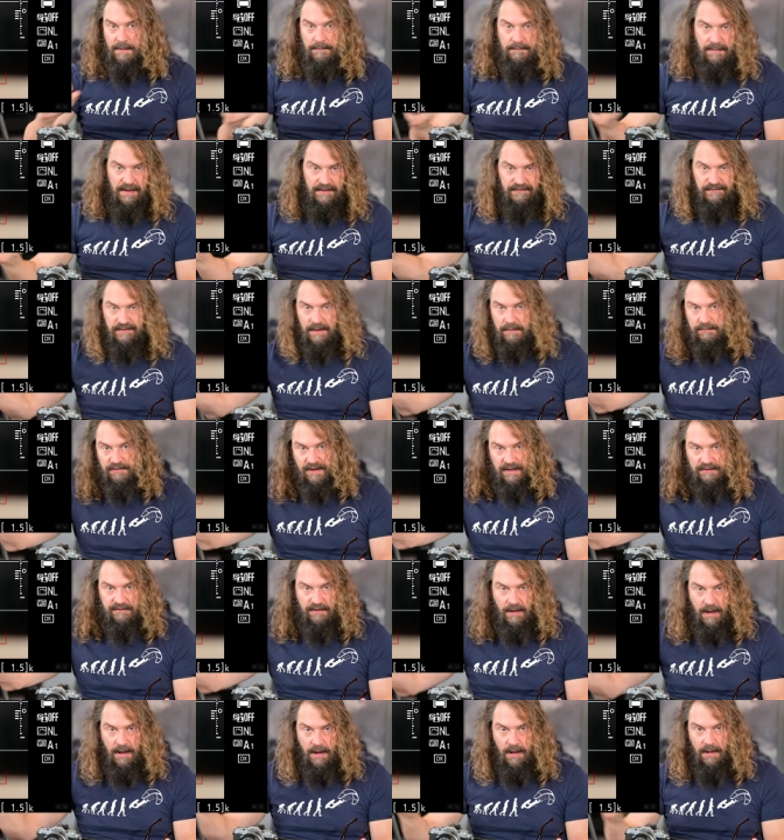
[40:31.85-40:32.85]
my
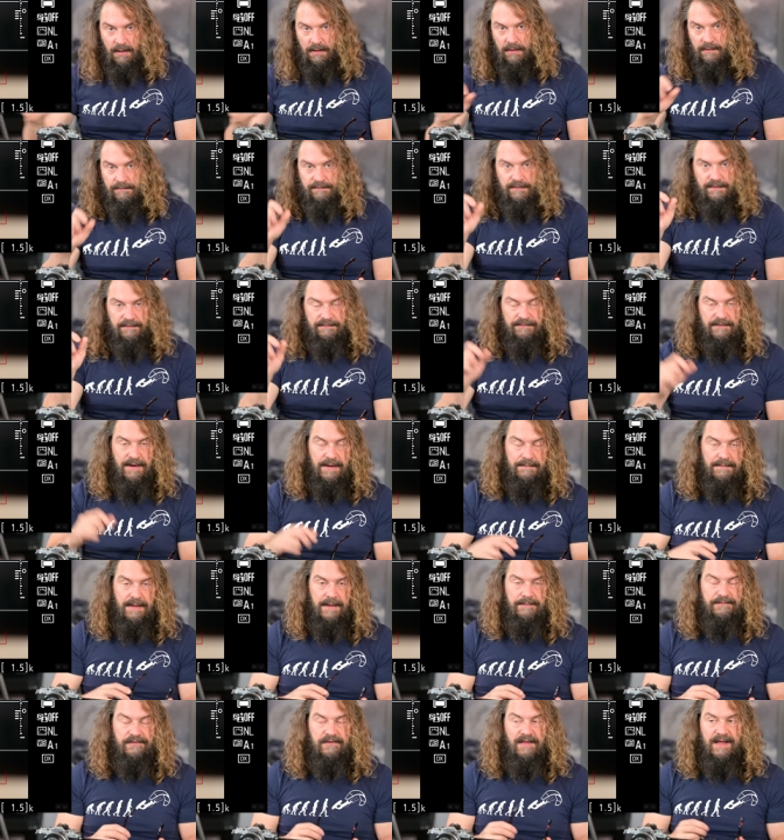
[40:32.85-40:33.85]
subject all over the frame
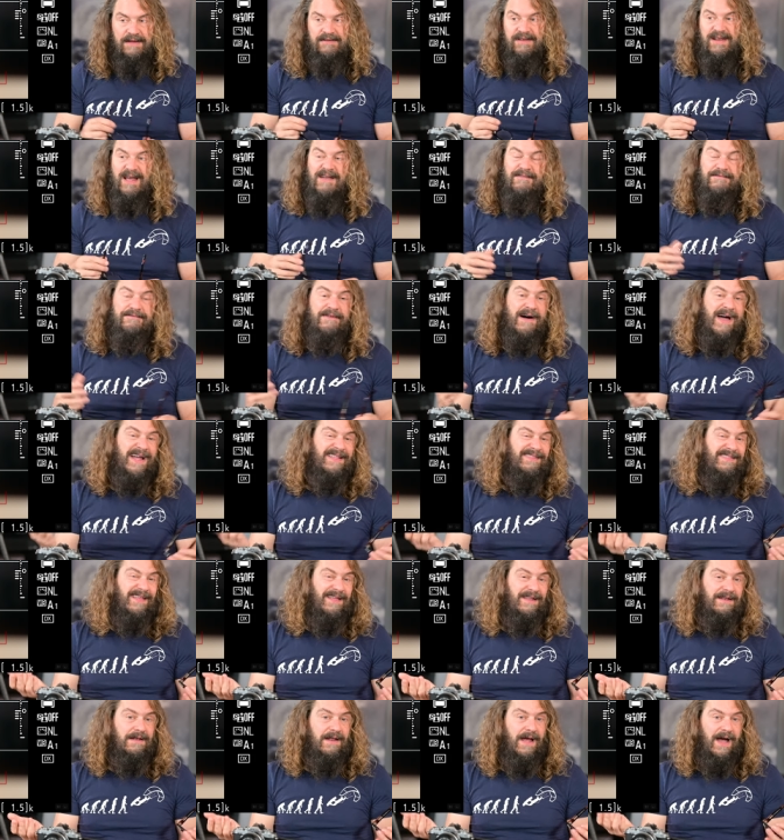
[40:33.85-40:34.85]
that I've selected. I find
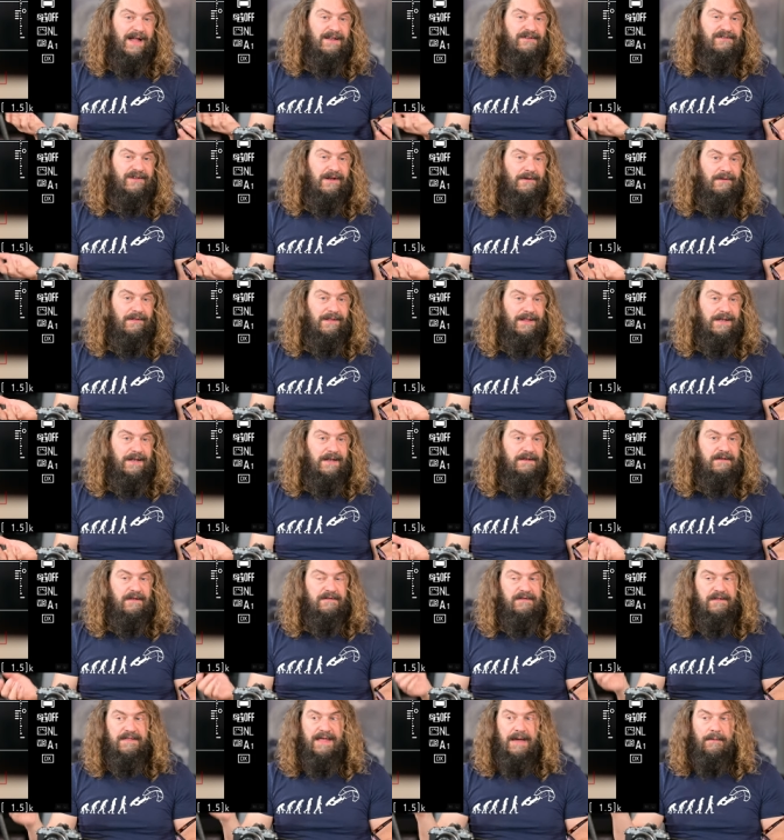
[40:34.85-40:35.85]
that I generally need
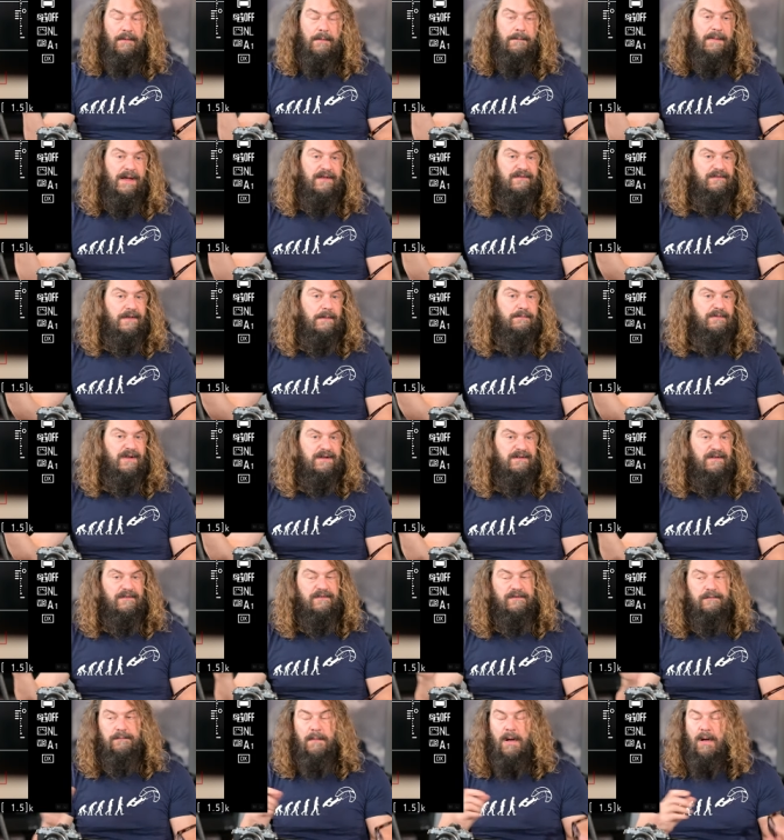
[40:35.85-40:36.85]
to do that when my subject
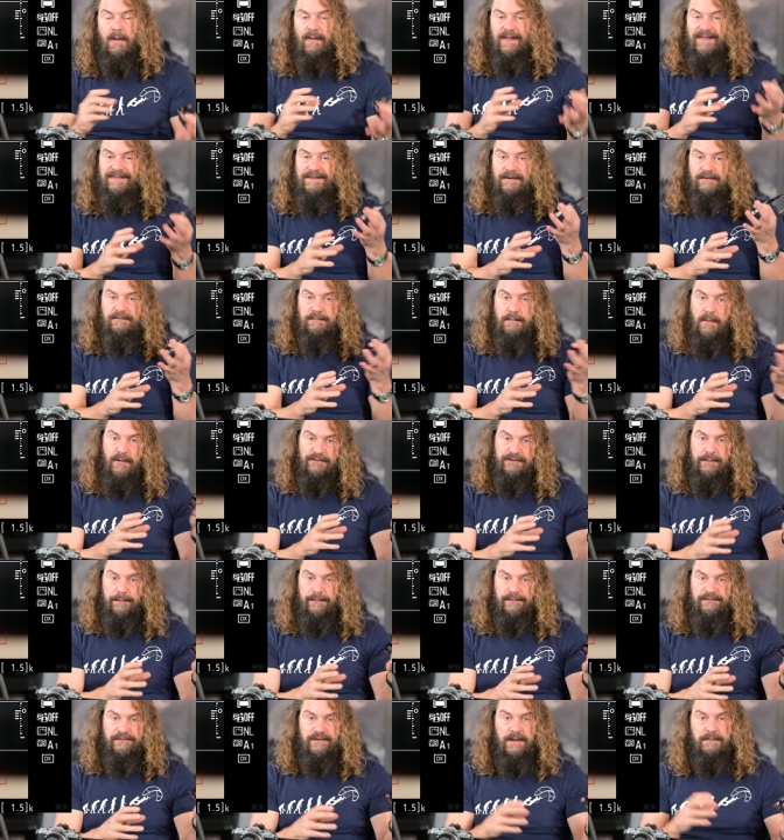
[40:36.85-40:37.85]
is small and there's
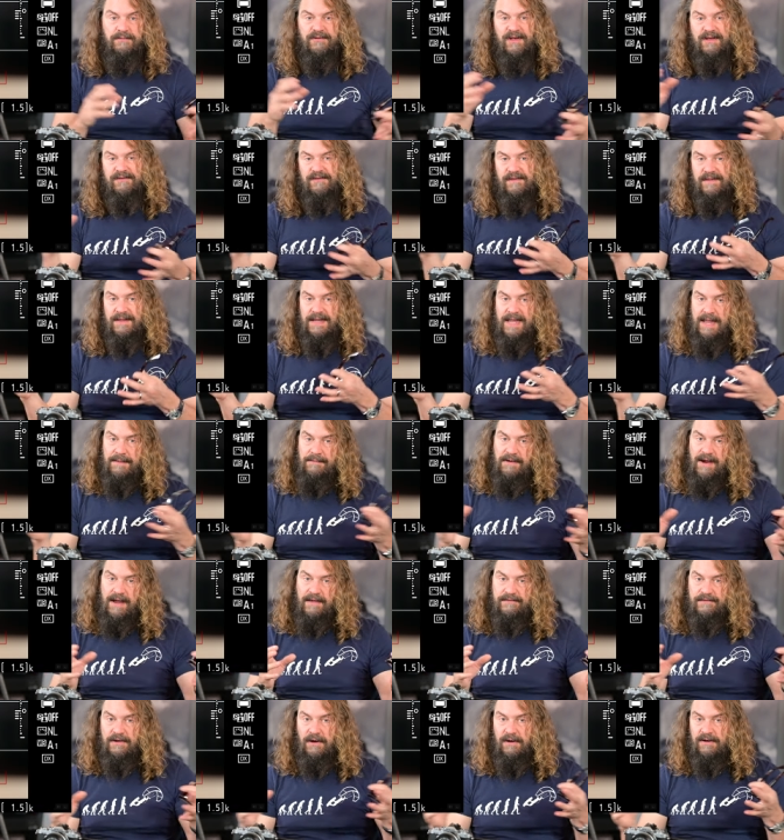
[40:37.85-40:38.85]
multiple subjects and the camera
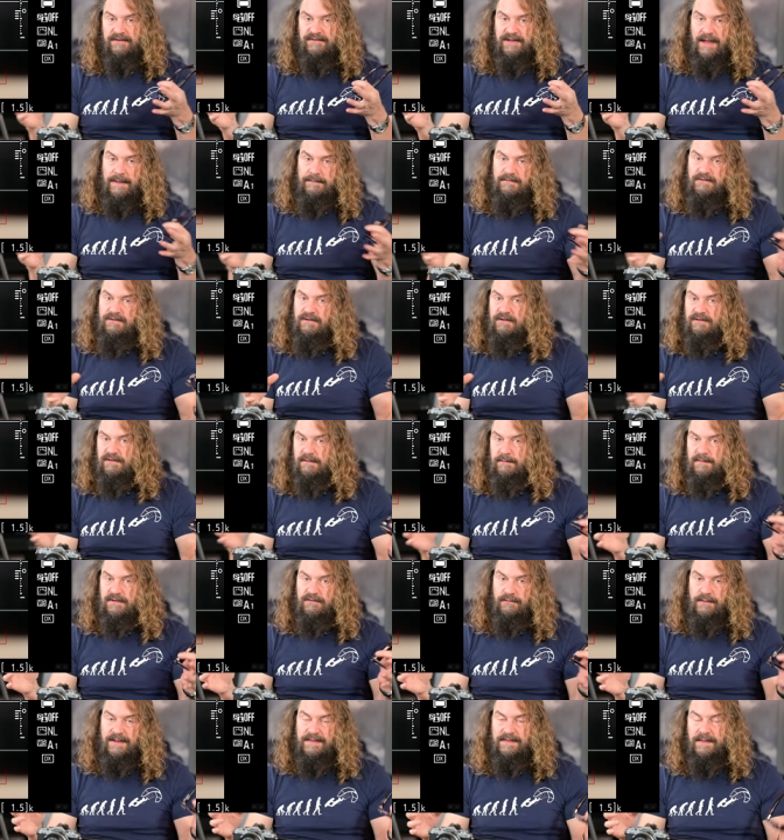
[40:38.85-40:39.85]
has a hard time choosing
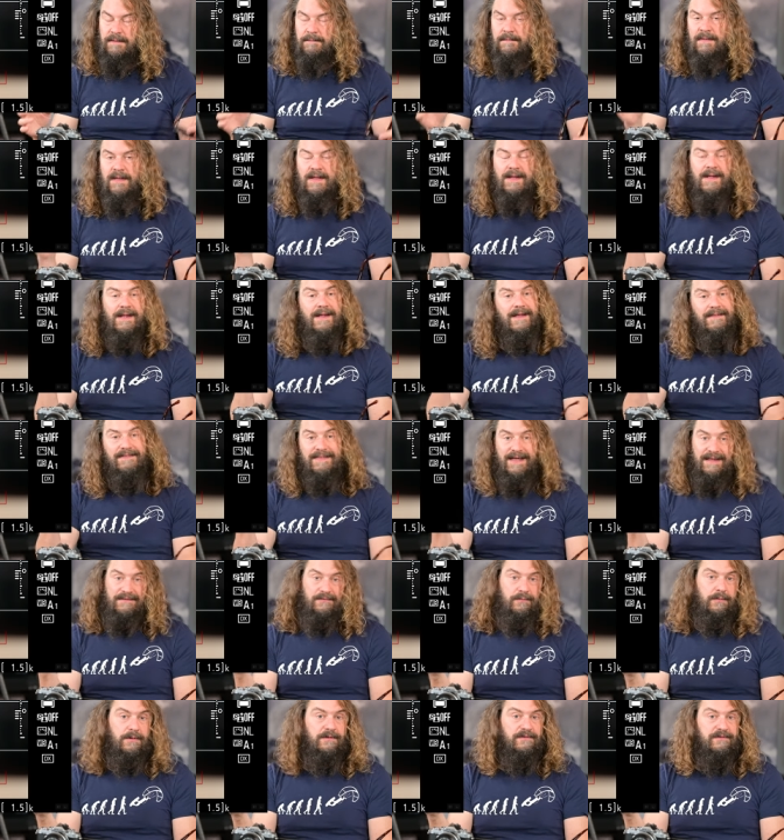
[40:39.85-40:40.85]
between them.
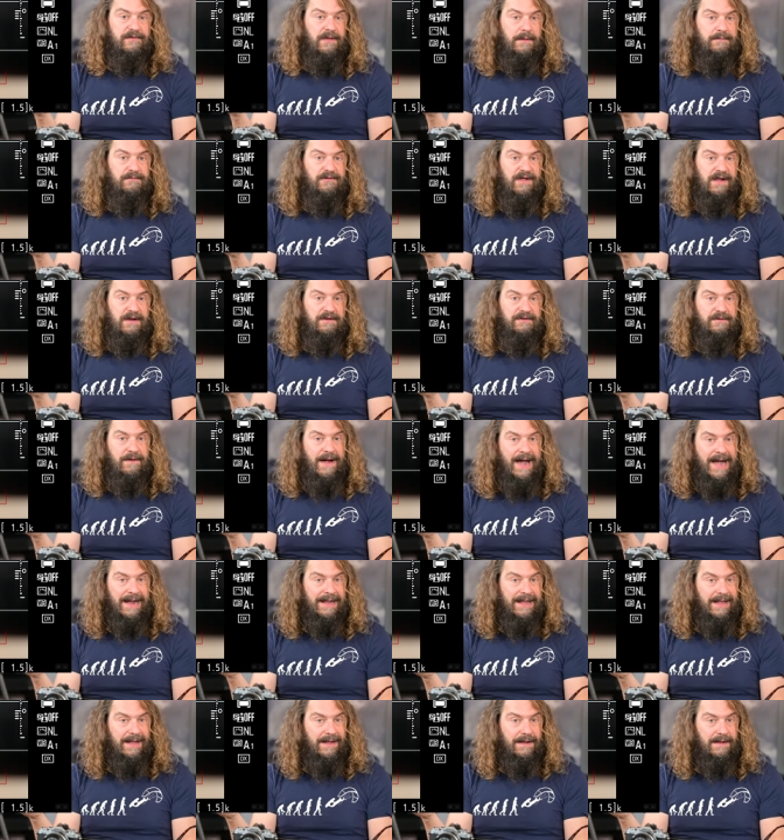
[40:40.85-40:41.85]
That's where subject
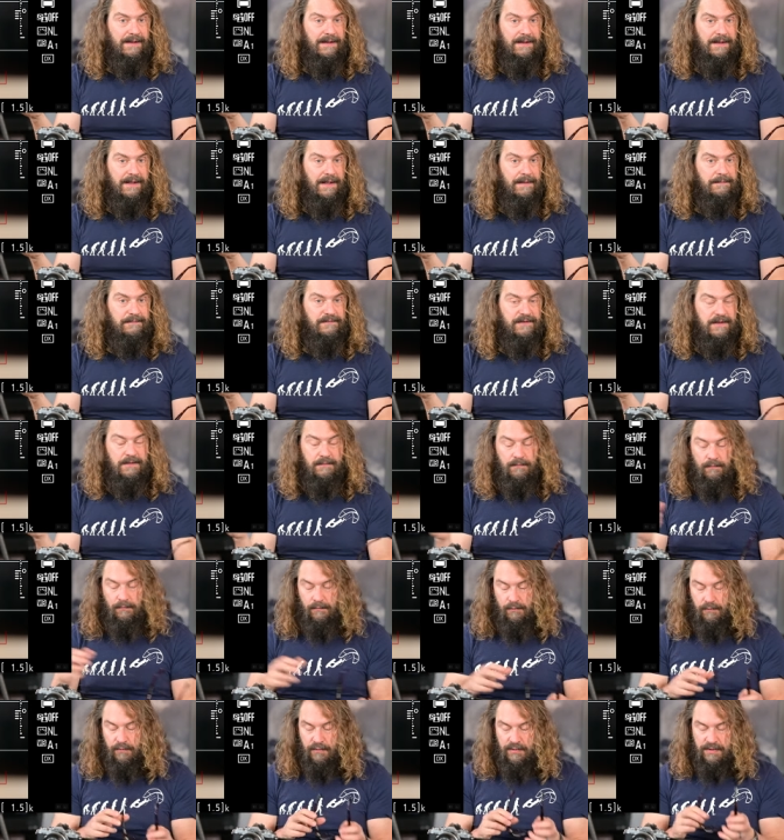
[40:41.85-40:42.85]
tracking comes in
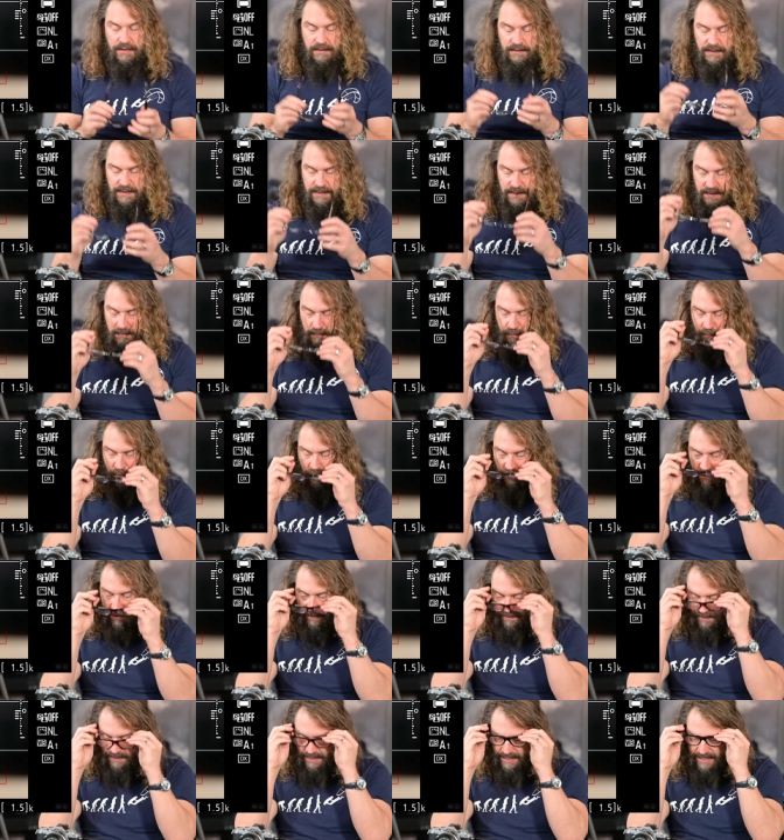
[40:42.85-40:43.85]
really,
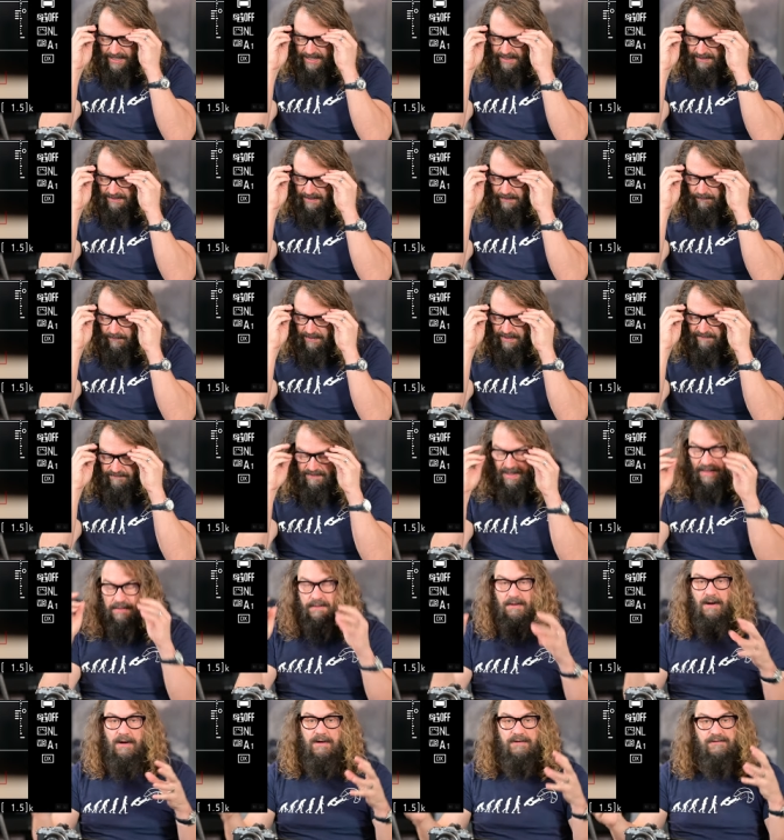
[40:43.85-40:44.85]
really handy. When you've
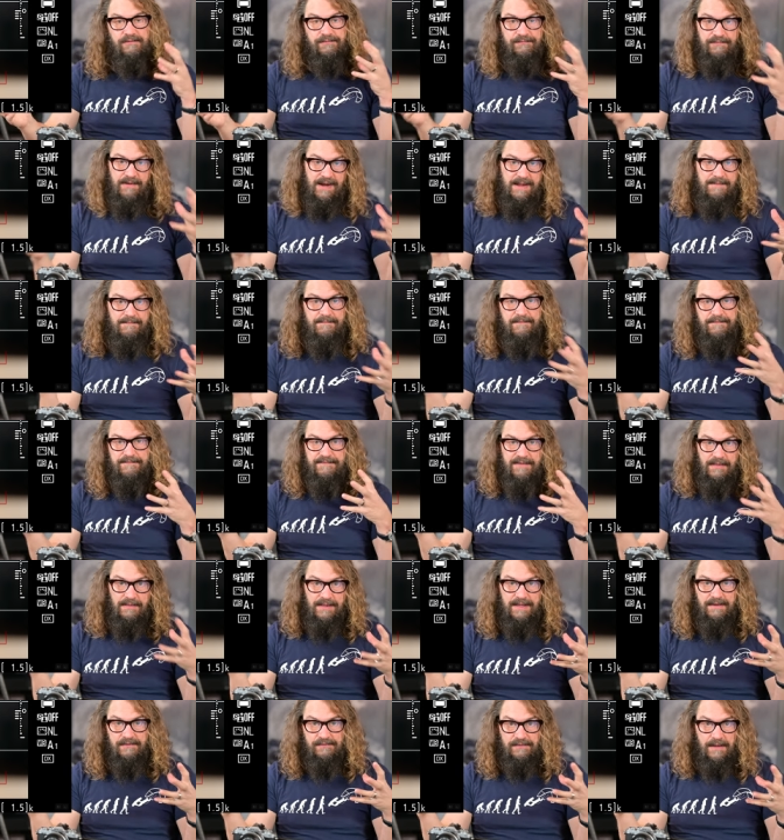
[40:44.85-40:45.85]
got large frame
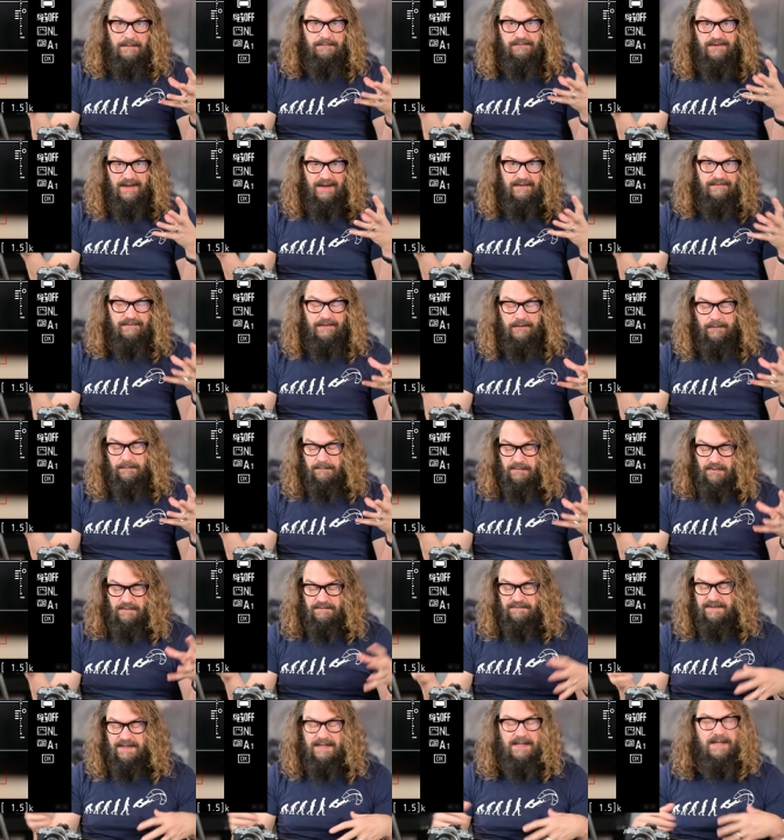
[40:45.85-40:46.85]
filling subjects that are
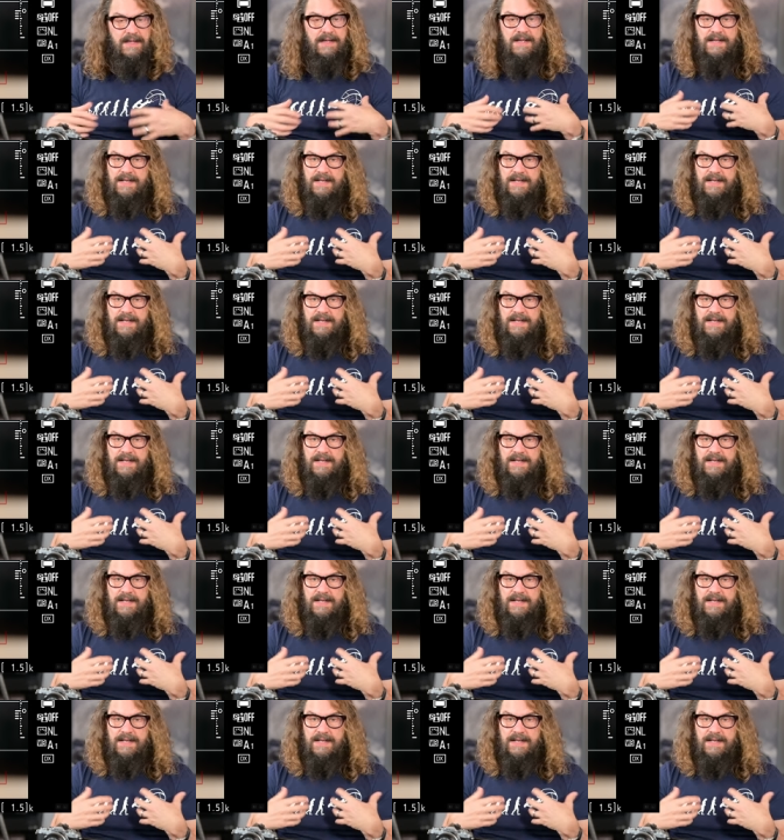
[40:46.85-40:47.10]
moving,